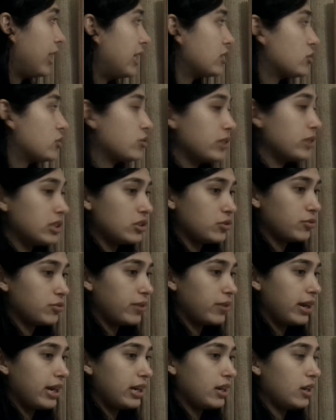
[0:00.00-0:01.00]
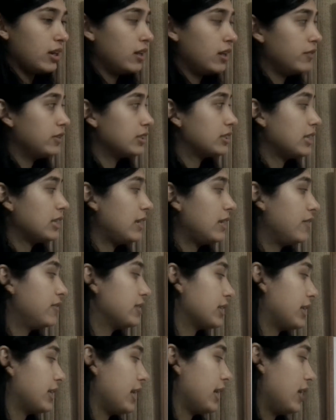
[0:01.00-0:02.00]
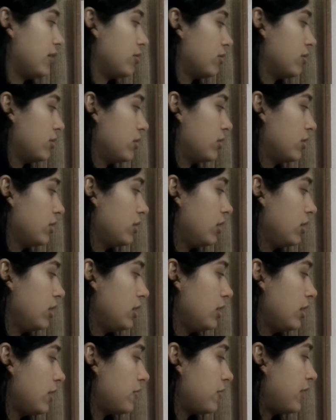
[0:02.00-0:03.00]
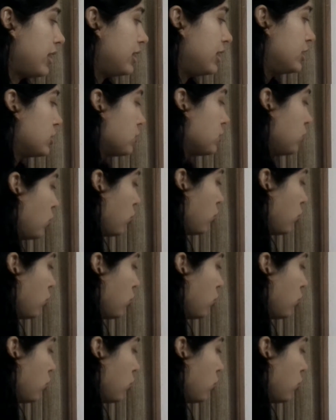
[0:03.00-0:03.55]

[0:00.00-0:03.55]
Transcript: interest rate of a savings account that is